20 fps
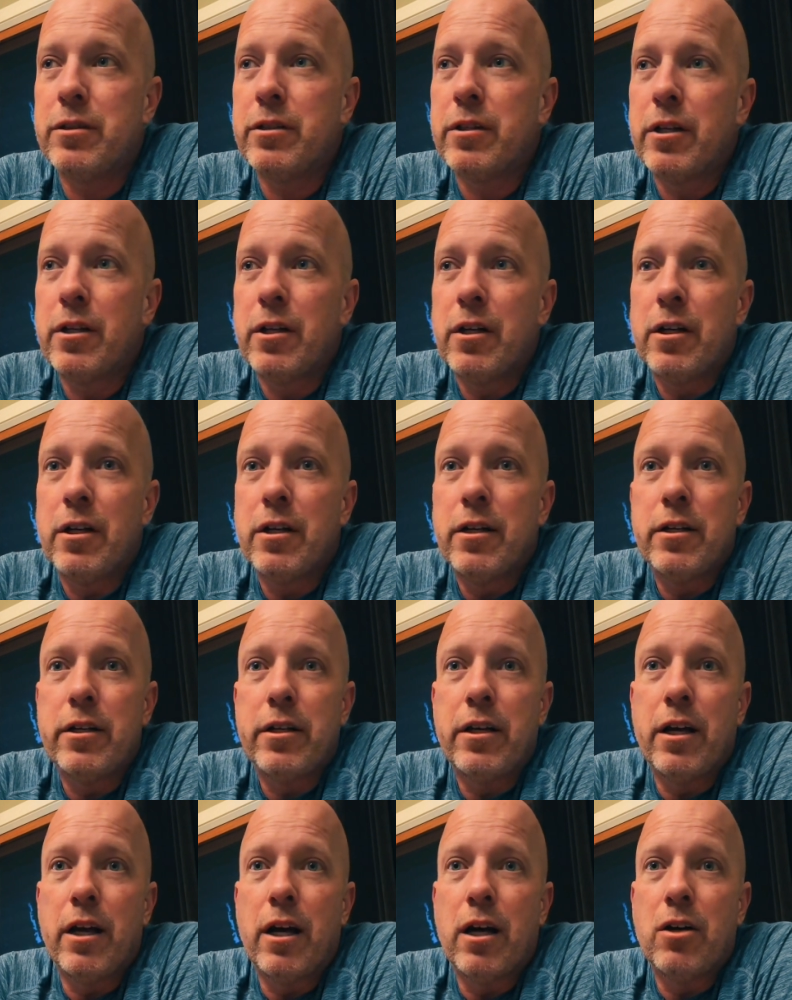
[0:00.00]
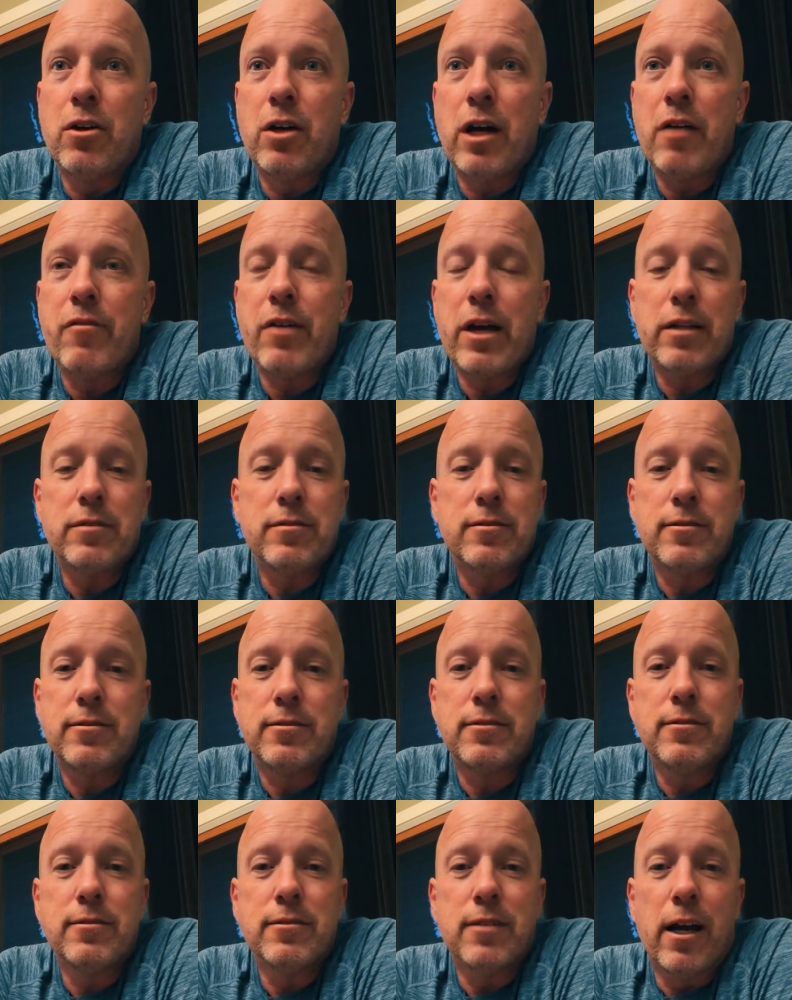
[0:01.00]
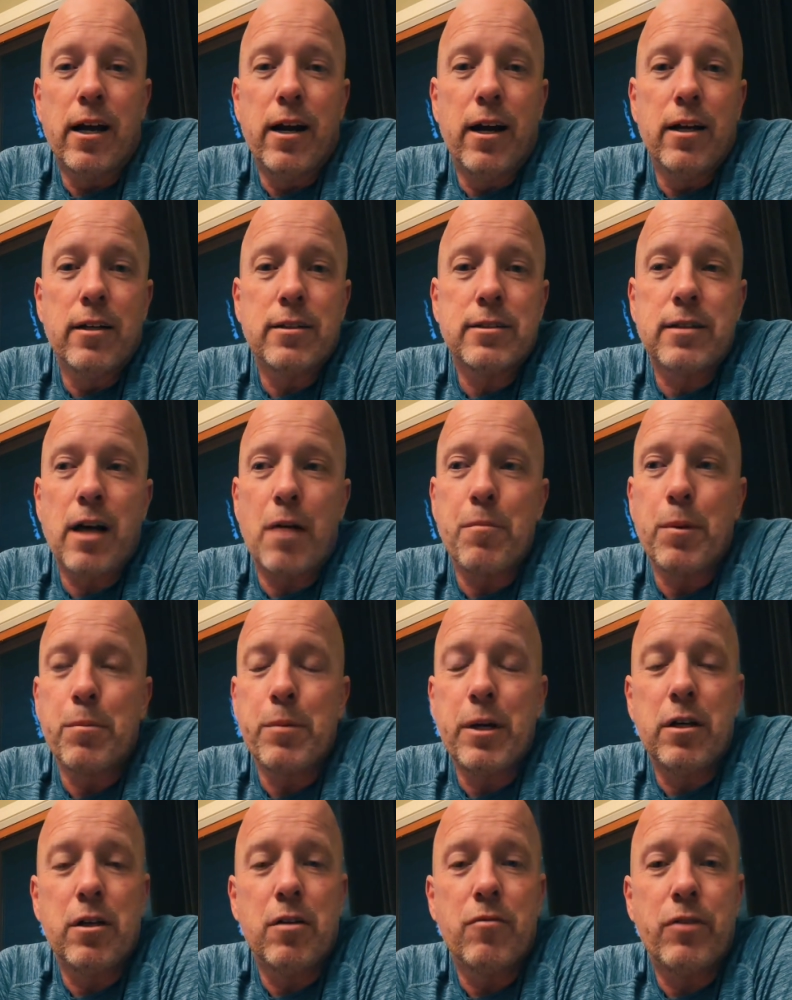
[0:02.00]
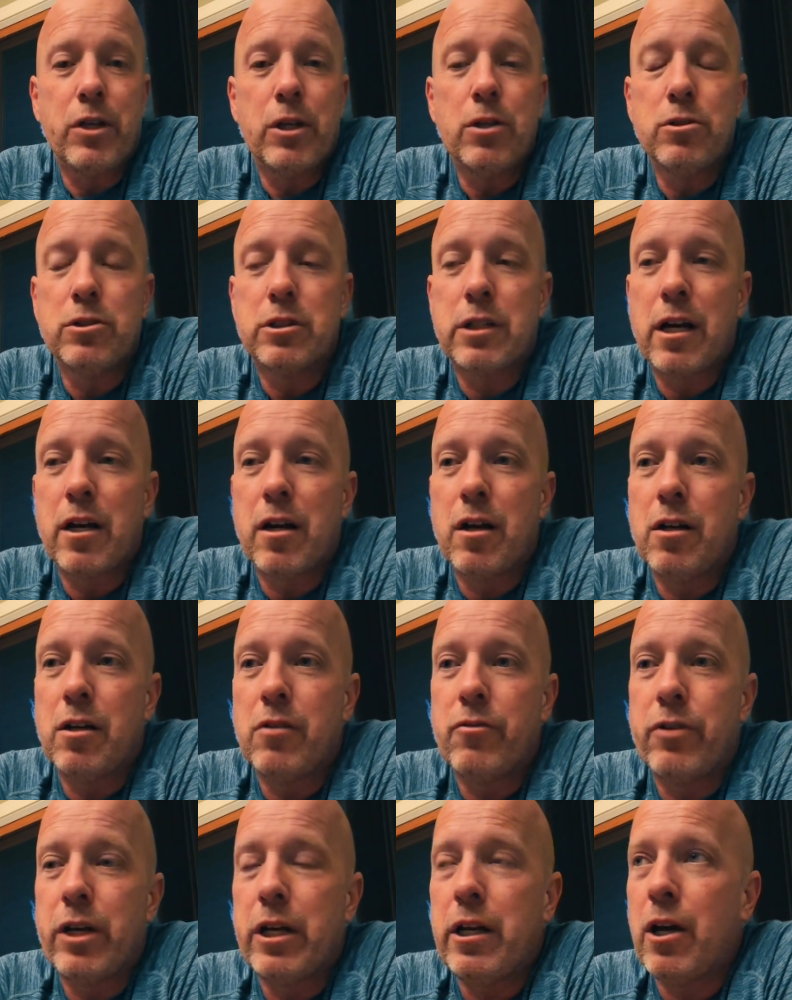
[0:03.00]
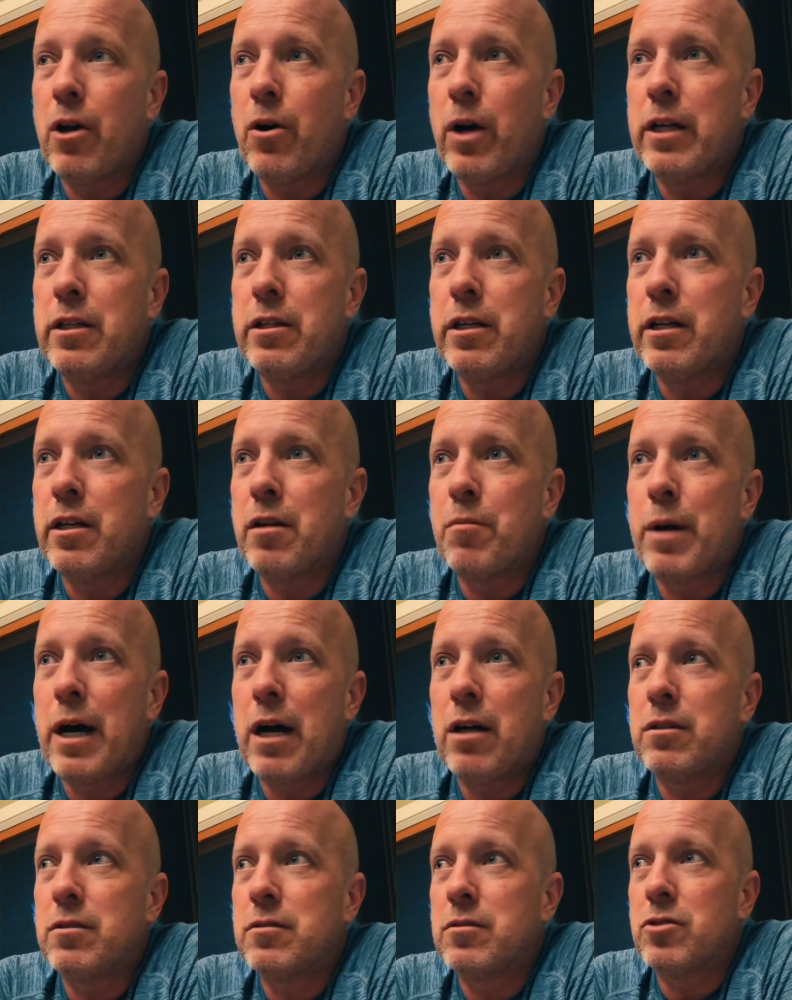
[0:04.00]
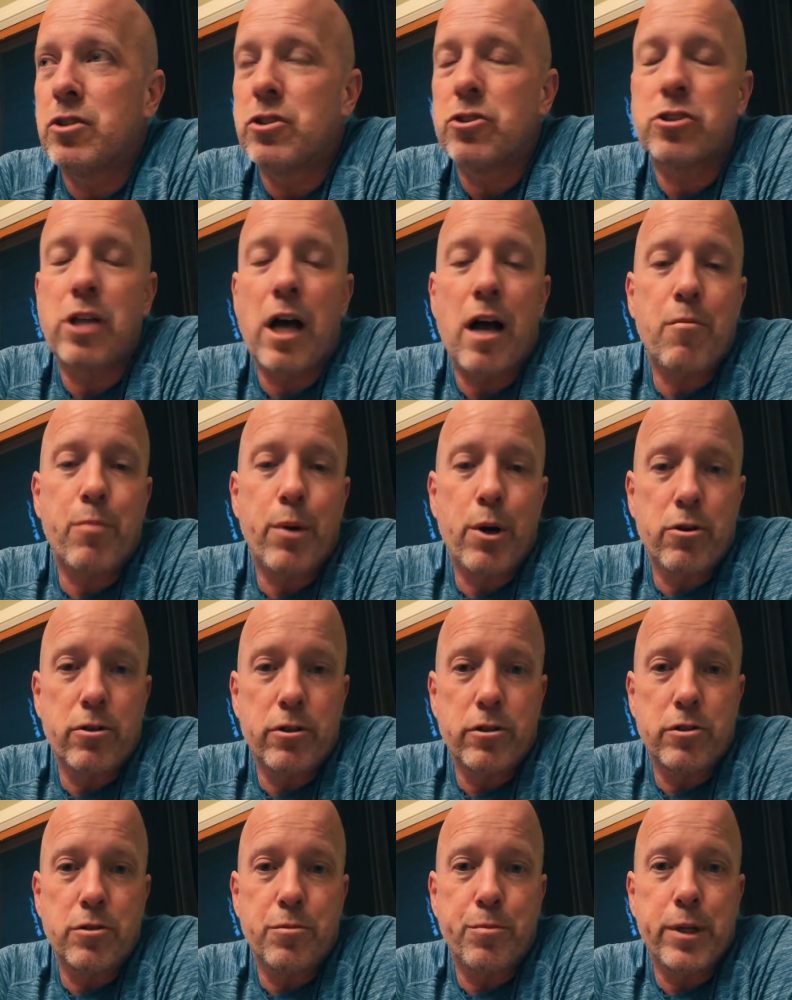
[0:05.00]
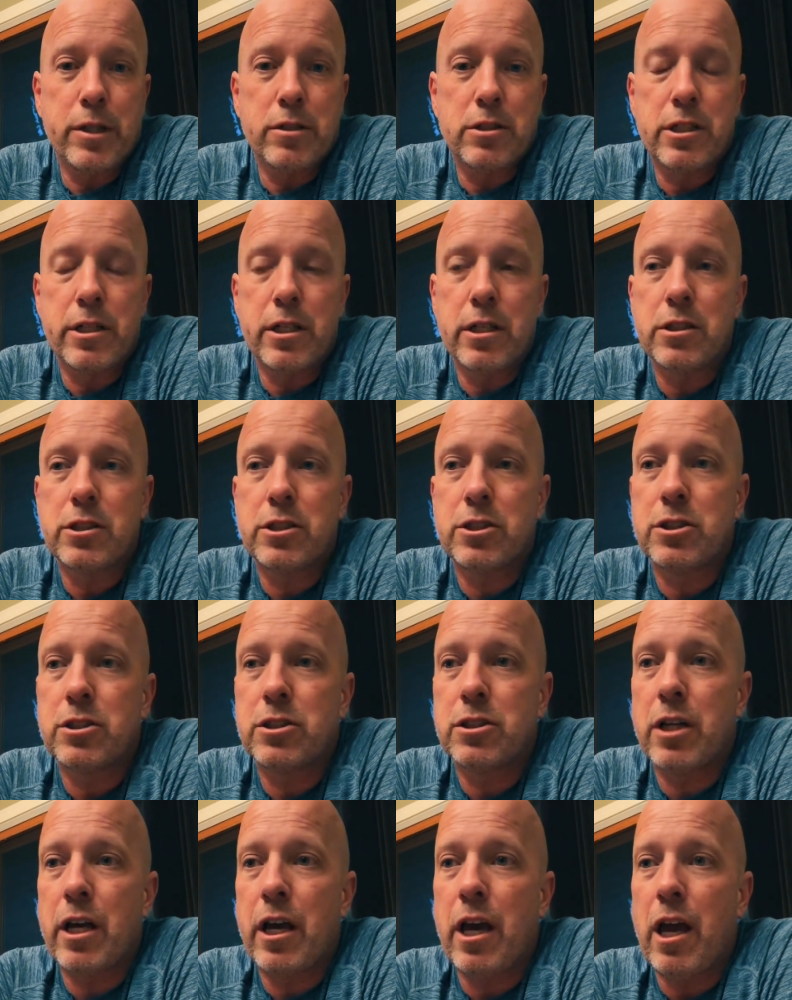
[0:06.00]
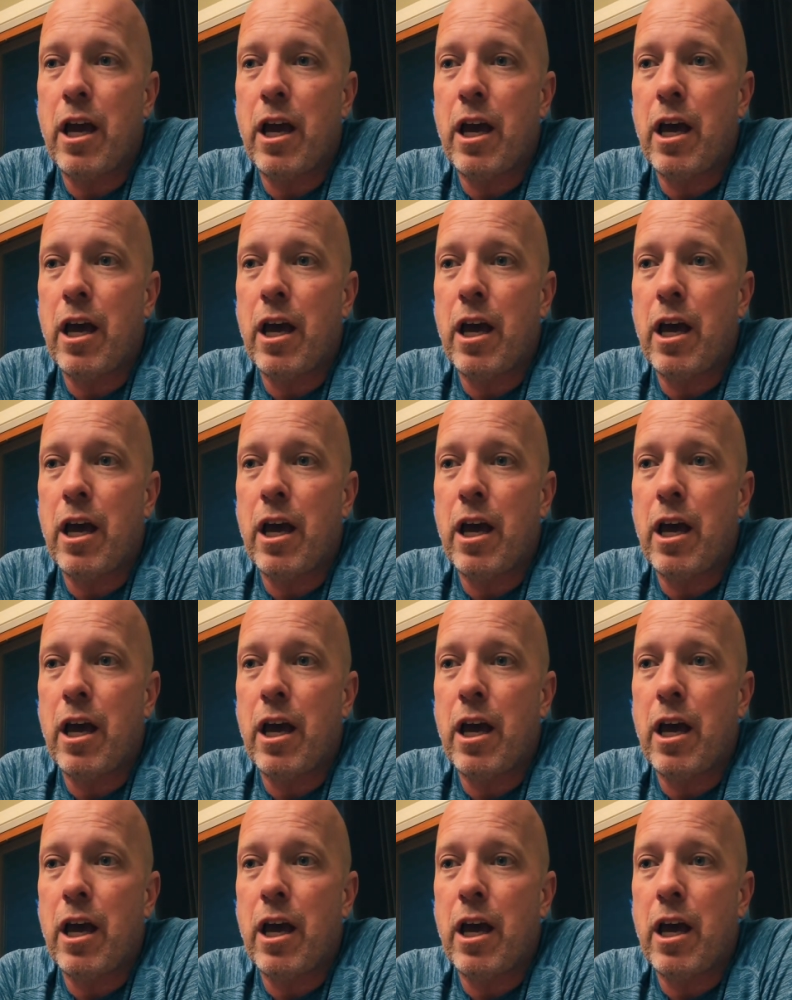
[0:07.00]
And you know, I've had know, a couple million views on a video I did about the stock brokerage business,